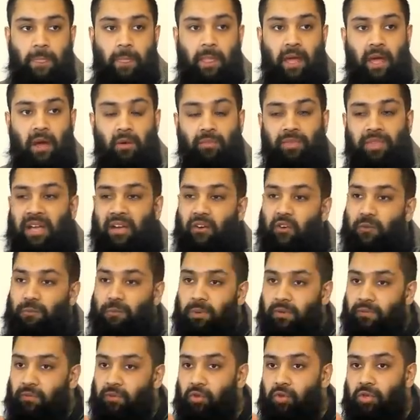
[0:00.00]
Now, that
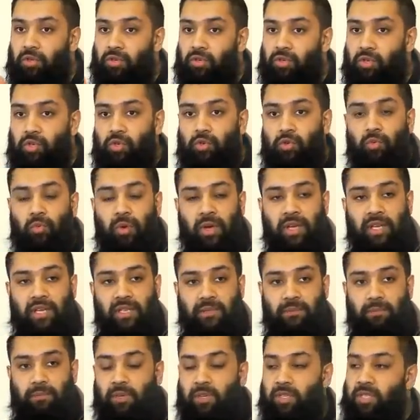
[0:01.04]
could be viewed in two
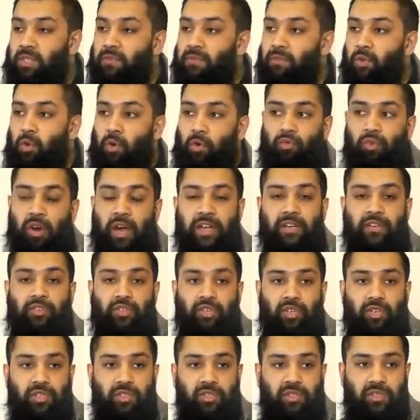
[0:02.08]
ways because if you're
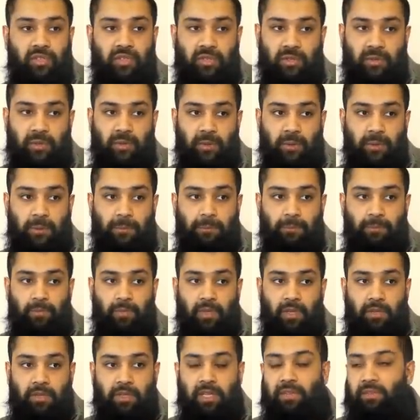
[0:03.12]
righteous,
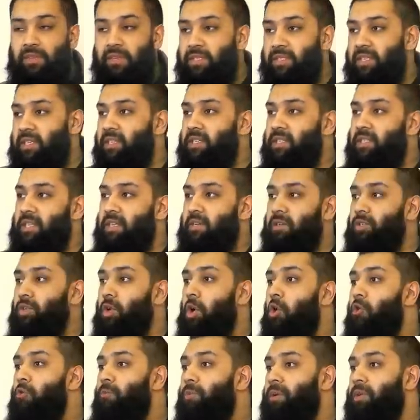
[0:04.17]
then this
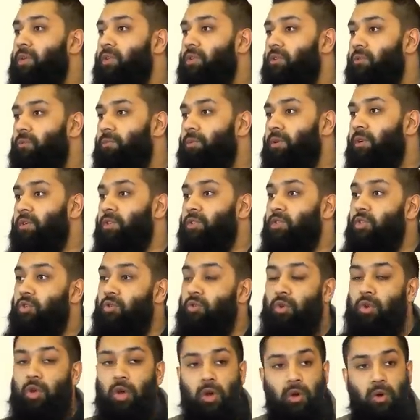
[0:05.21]
instills hope in you because
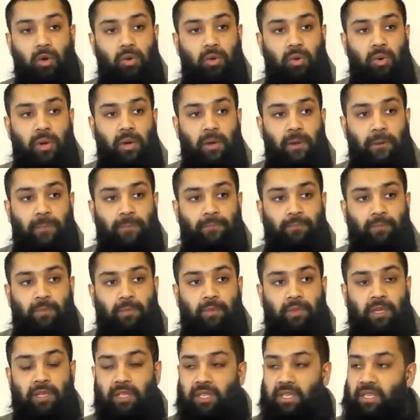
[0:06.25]
you know
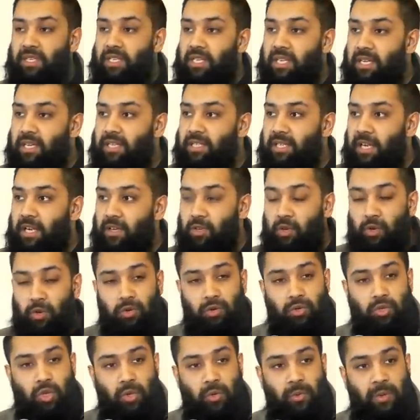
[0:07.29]
that the deeds that
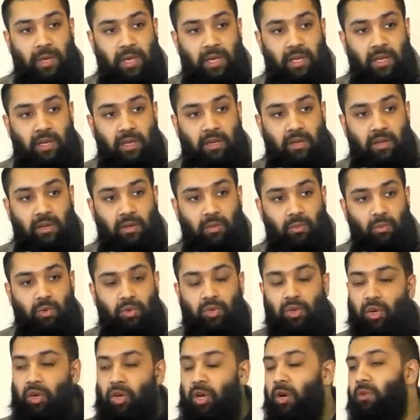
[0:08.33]
you're doing
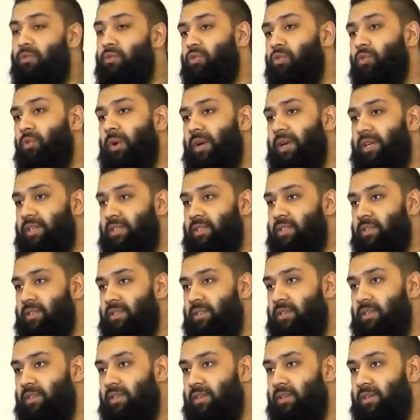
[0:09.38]
will not go to
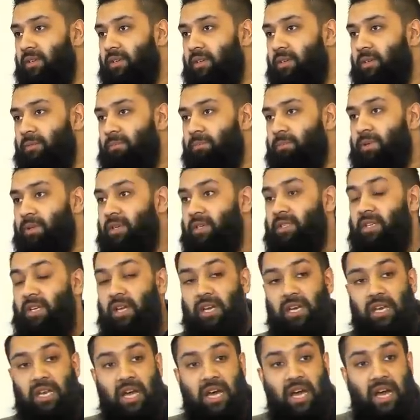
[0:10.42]
waste because
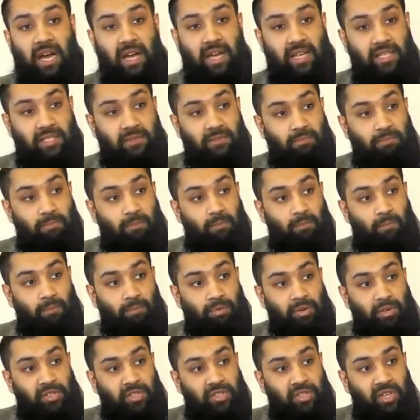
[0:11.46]
Allah has
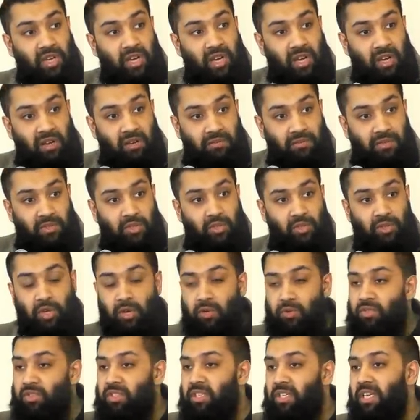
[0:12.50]
preserved
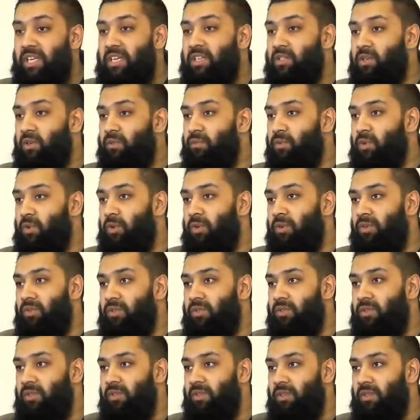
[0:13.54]
those deeds of
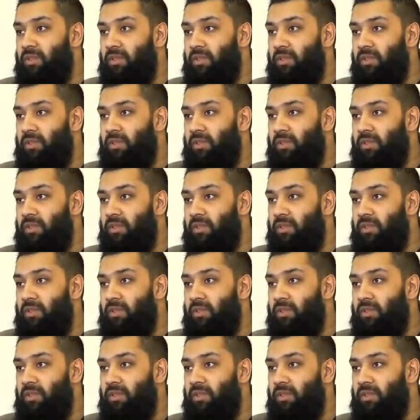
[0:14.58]
yours.